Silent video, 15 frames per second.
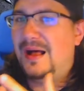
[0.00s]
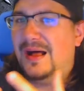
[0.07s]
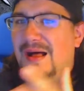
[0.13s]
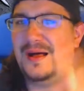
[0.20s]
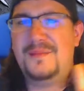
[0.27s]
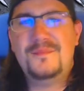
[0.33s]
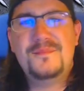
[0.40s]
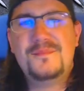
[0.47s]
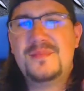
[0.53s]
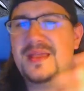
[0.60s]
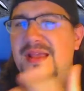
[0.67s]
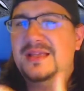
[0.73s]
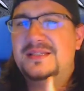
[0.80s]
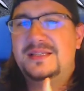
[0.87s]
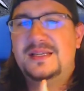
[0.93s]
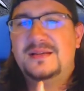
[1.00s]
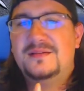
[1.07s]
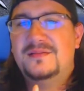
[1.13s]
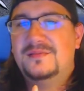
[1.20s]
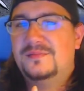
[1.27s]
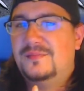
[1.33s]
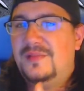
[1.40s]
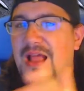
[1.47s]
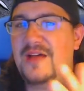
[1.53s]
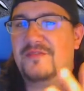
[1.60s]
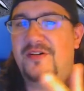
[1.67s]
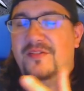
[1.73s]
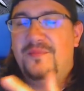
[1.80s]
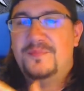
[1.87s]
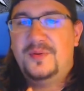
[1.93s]
Amazing
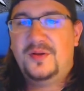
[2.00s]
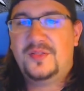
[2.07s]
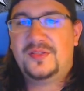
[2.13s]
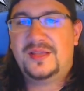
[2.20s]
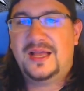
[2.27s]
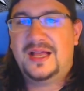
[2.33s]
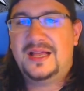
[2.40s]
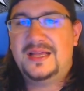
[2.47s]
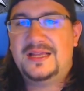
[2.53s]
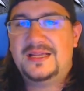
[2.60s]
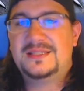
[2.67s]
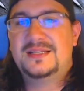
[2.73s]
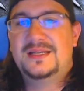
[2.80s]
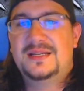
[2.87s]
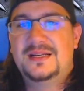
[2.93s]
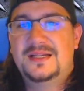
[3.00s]
effort from both guys.